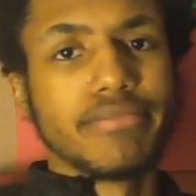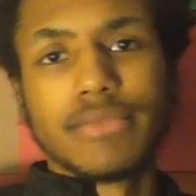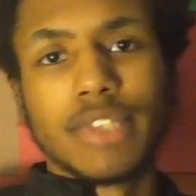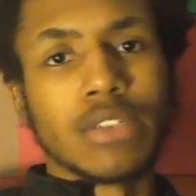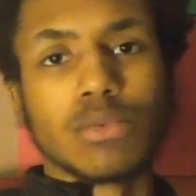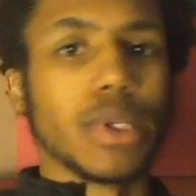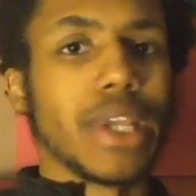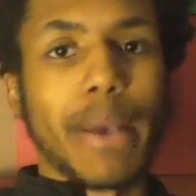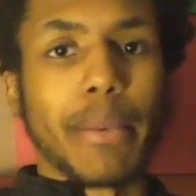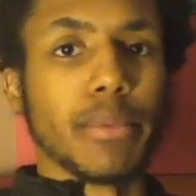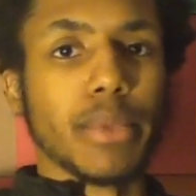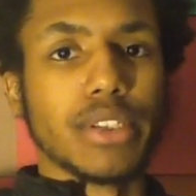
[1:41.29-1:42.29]
Doesn't really
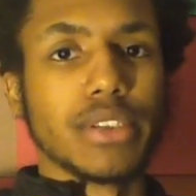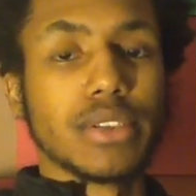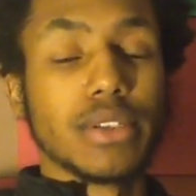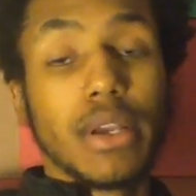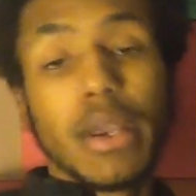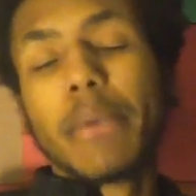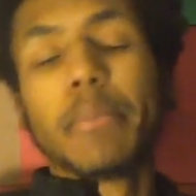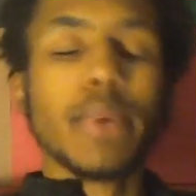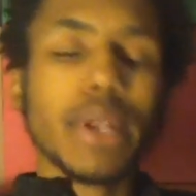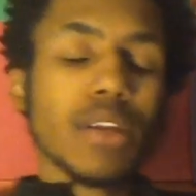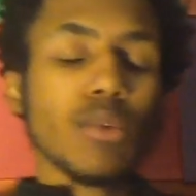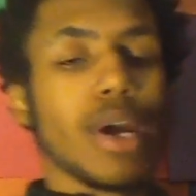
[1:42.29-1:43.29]
happen much.
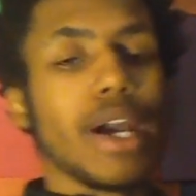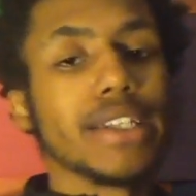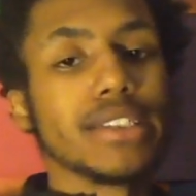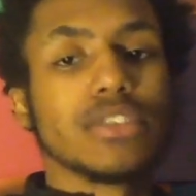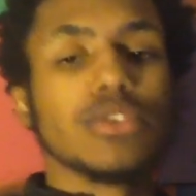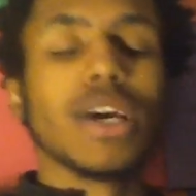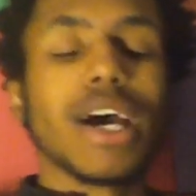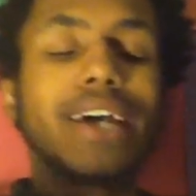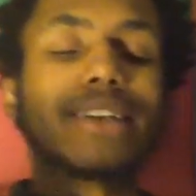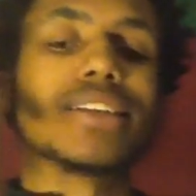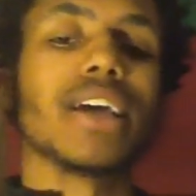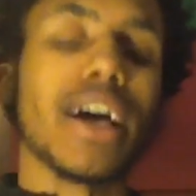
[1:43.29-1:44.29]
But anyways, you
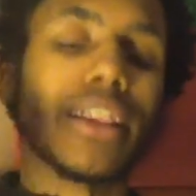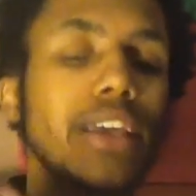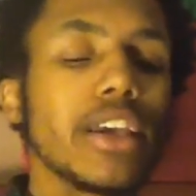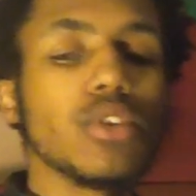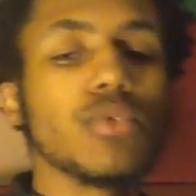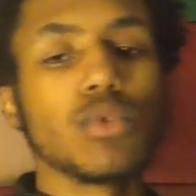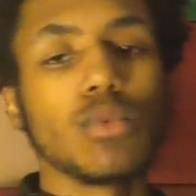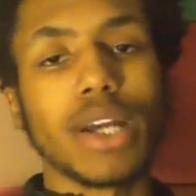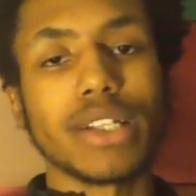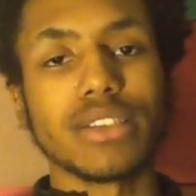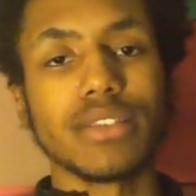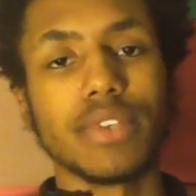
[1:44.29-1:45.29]
guys, I thank you for
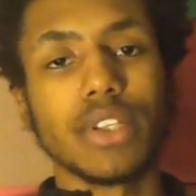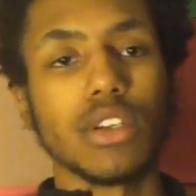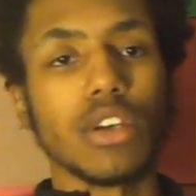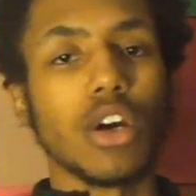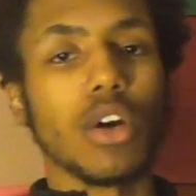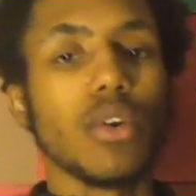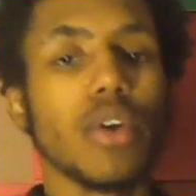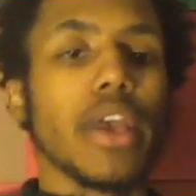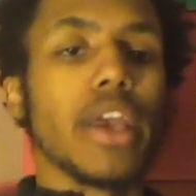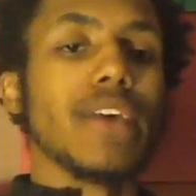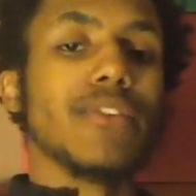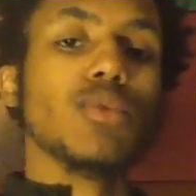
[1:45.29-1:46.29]
watching the video.
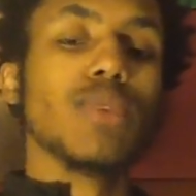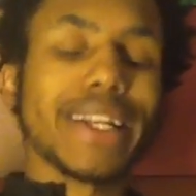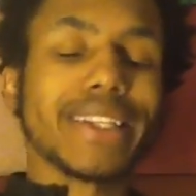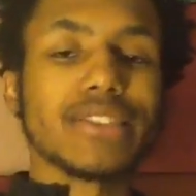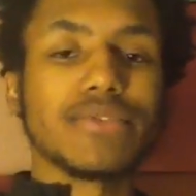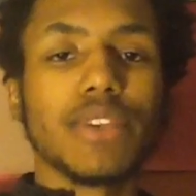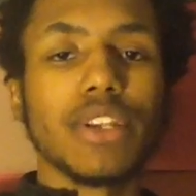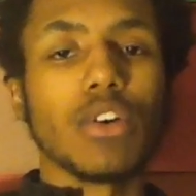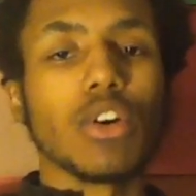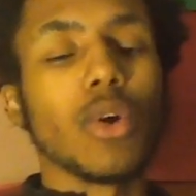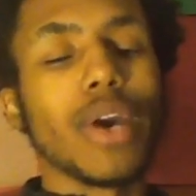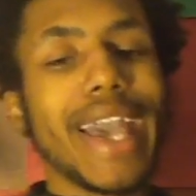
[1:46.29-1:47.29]
If you like this video,
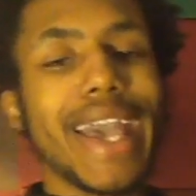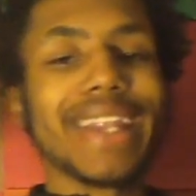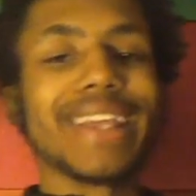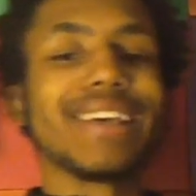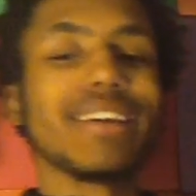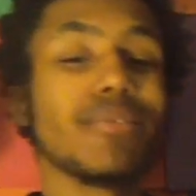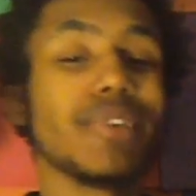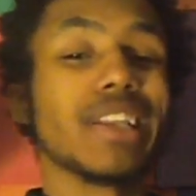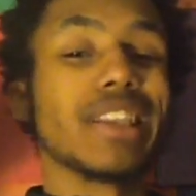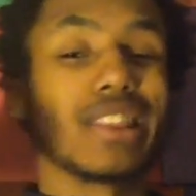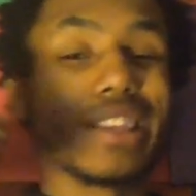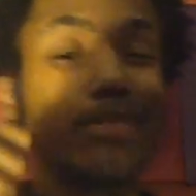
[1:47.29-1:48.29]
go ahead and give it a
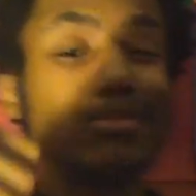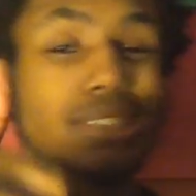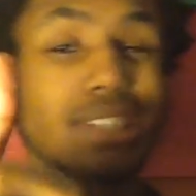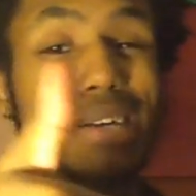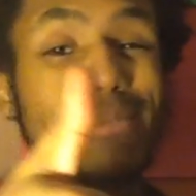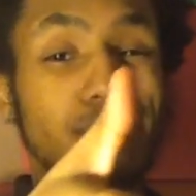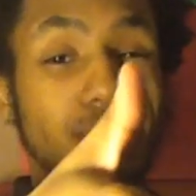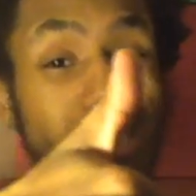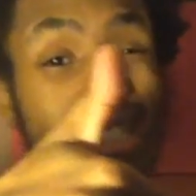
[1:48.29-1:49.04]
thumbs up.